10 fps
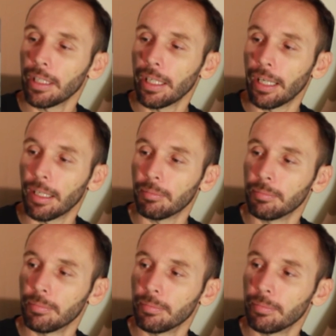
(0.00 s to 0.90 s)

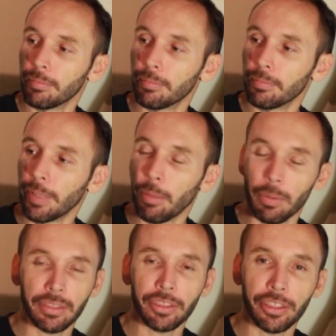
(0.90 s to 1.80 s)
It
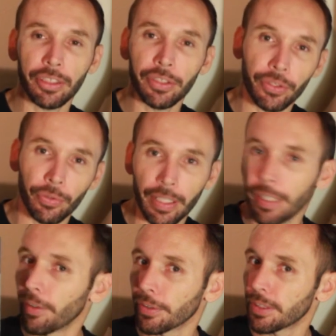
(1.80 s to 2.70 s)
wasn't just you stood
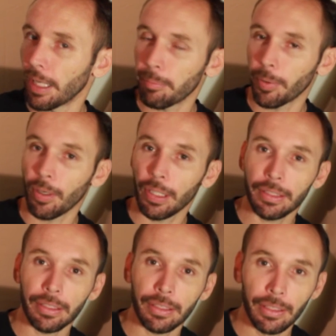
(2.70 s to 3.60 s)
there or sat
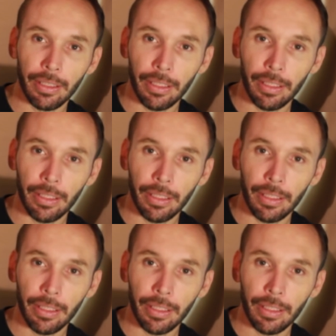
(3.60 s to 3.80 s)
behind a